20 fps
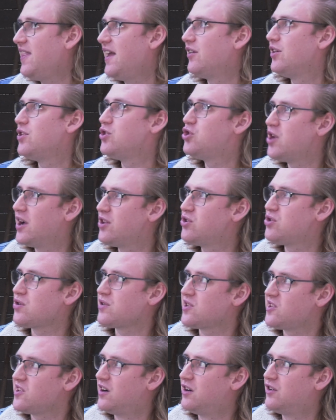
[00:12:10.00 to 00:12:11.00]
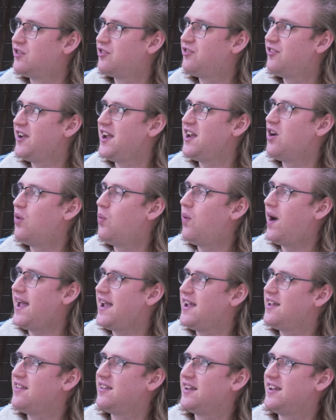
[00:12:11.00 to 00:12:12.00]
there and judge yourself in a
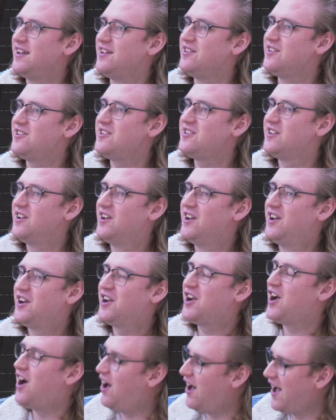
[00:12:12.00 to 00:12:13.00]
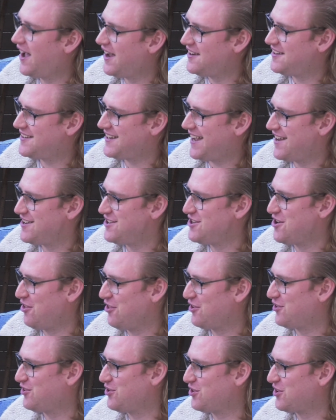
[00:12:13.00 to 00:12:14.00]
way that is kind and not
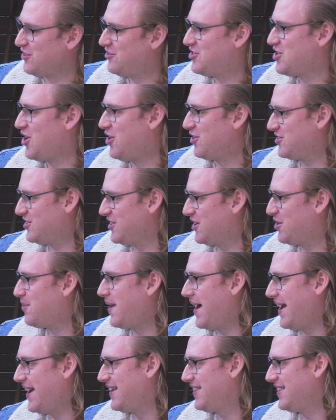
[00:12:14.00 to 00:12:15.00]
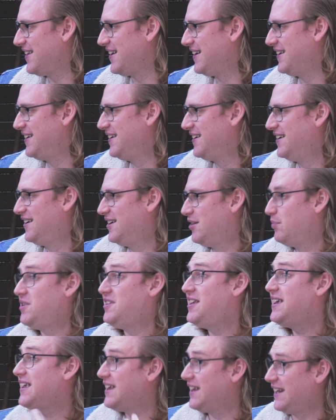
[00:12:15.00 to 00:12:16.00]
the sort of toxic way that,
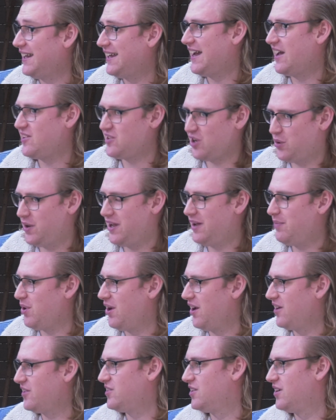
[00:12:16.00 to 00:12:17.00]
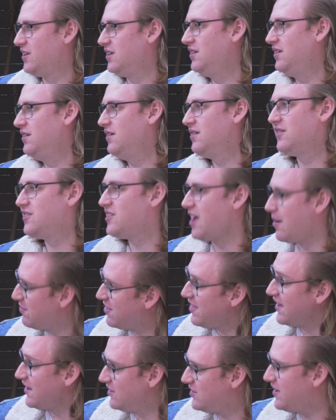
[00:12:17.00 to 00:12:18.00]
particularly as a queer person, some
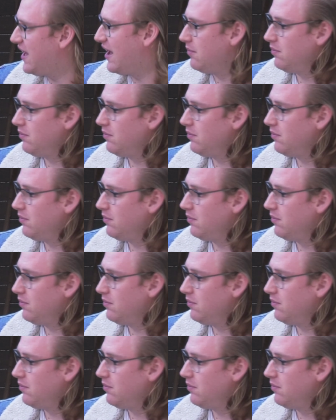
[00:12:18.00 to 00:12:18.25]
things get